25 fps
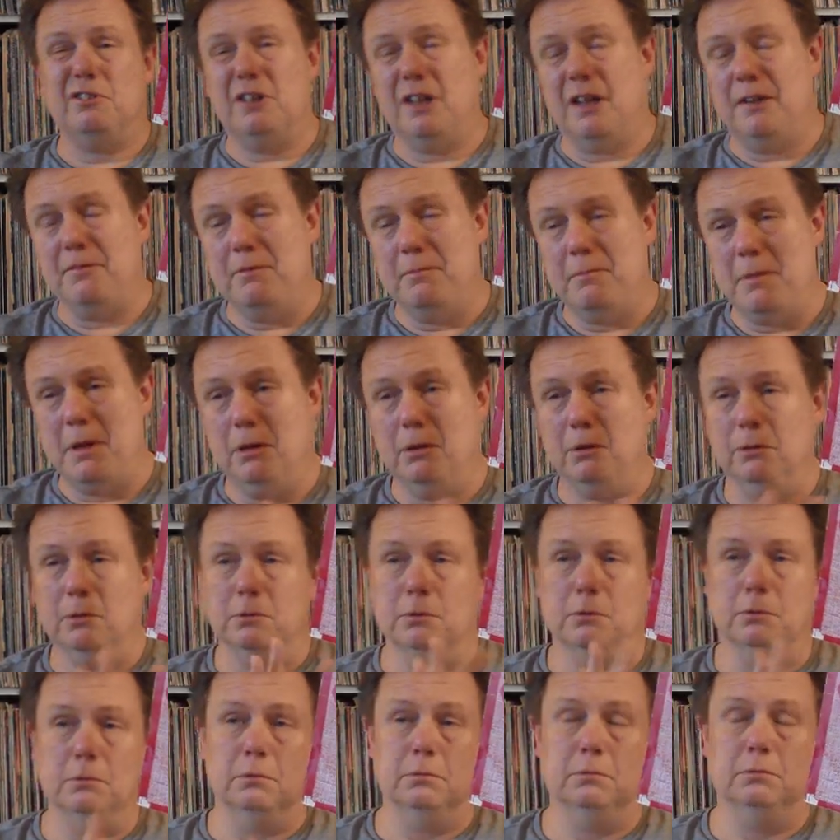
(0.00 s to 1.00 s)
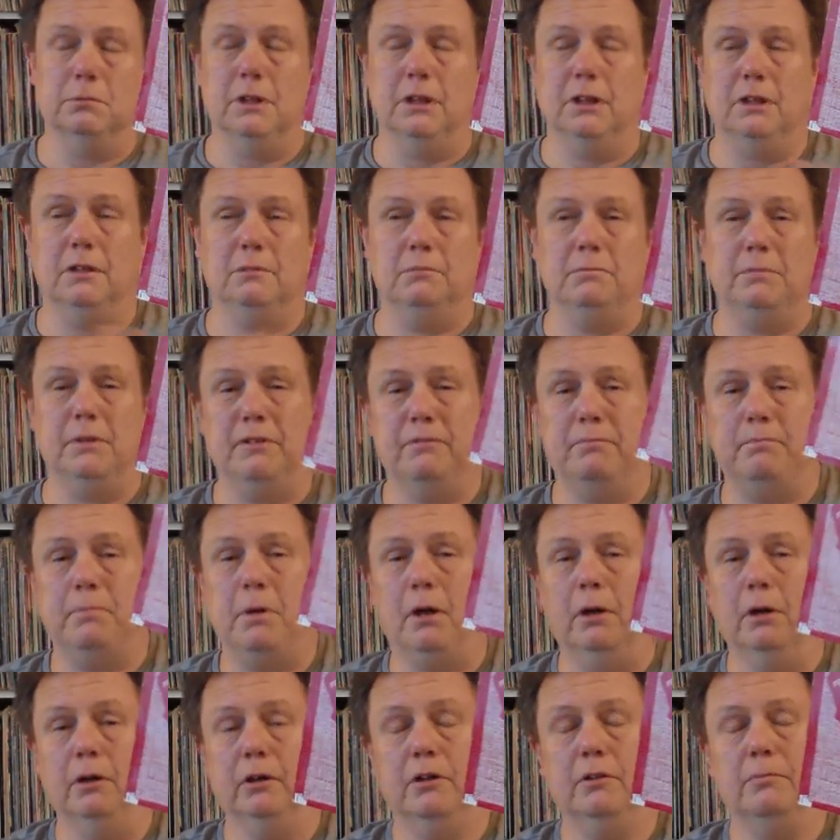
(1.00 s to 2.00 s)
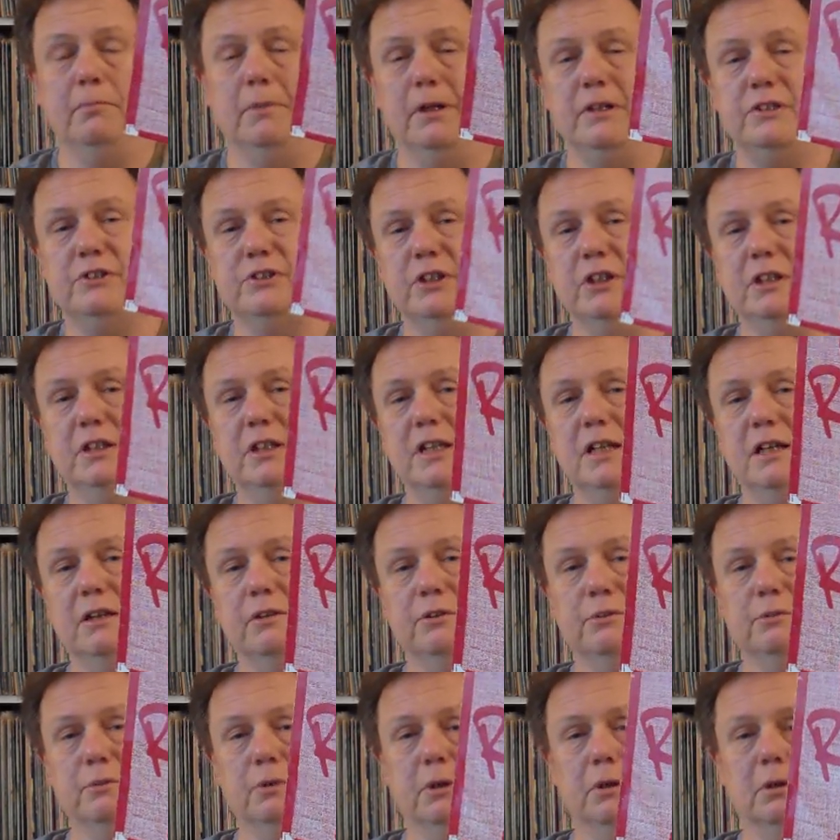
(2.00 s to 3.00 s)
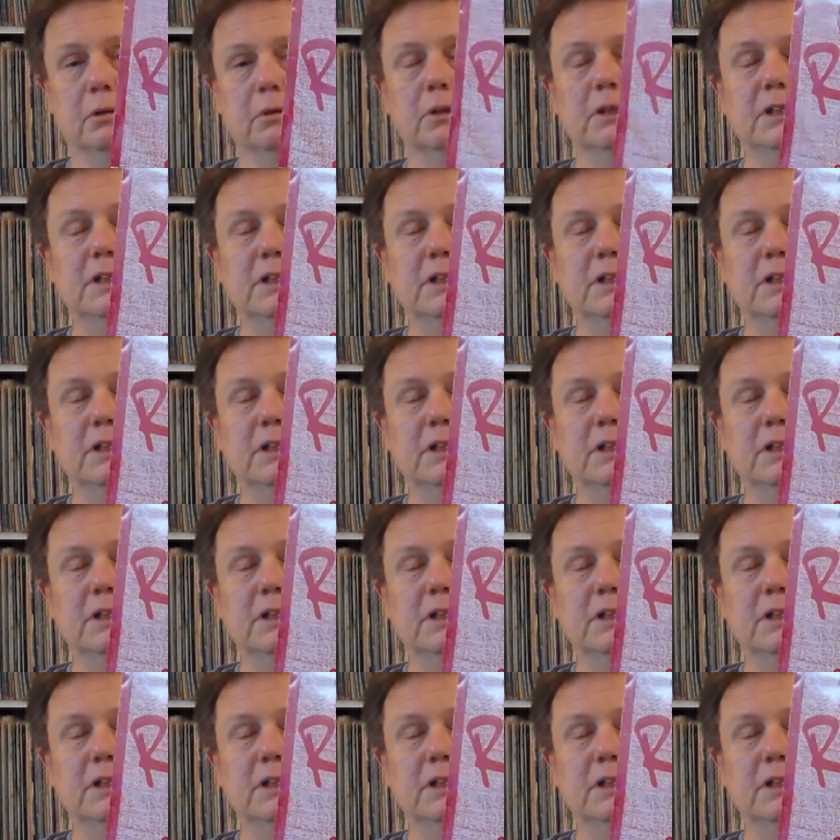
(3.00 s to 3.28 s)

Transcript: heavy metal, and a bit of punk mixed in here as well.